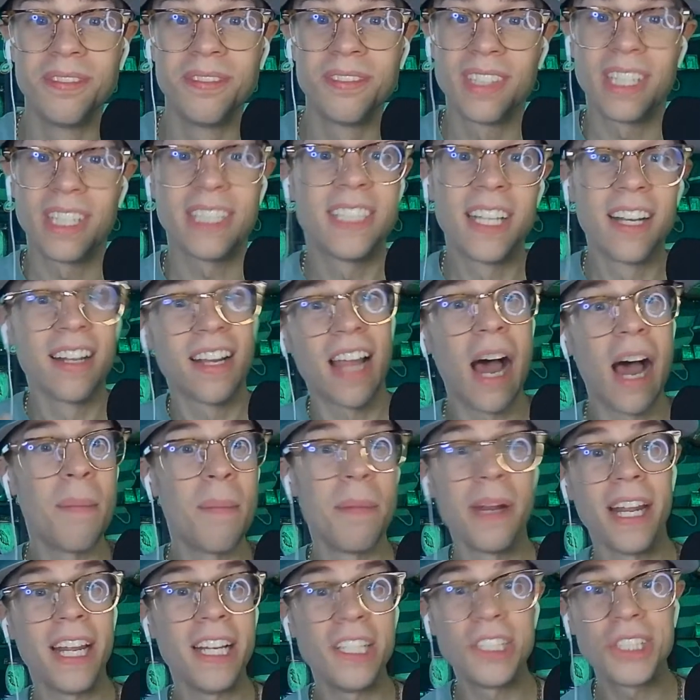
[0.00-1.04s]
Is it a
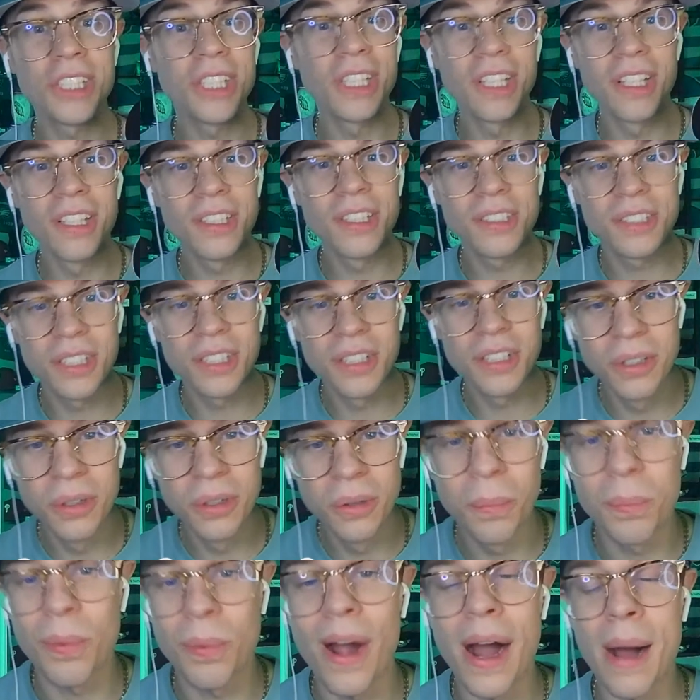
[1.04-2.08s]
combination of the
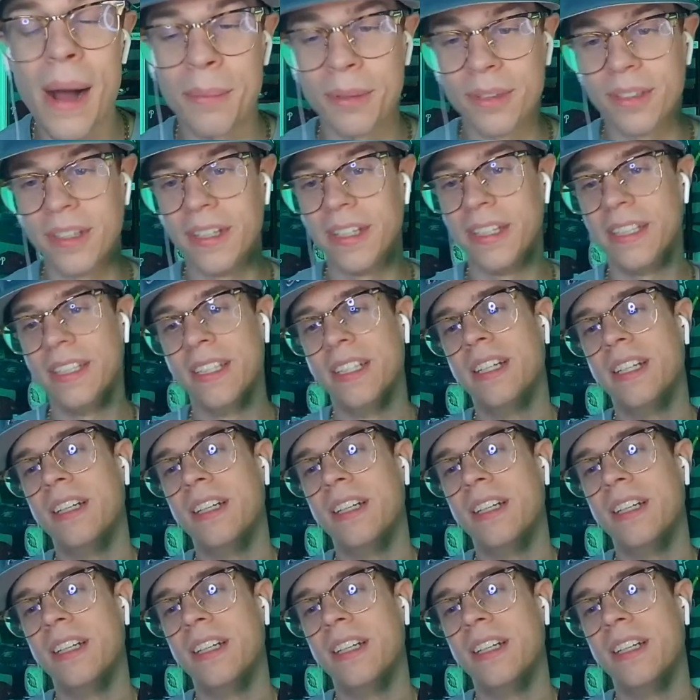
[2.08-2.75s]
two? Probably.